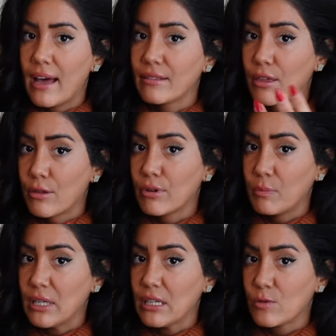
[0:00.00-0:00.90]
and the
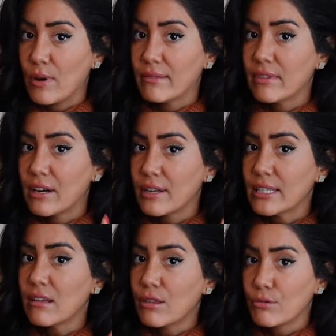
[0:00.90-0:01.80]
three-piece one. There is
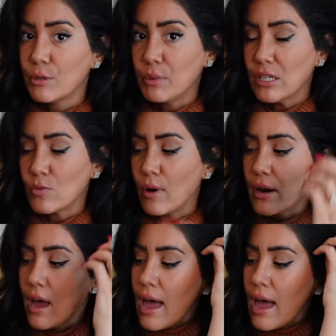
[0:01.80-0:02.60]
a three-piece one.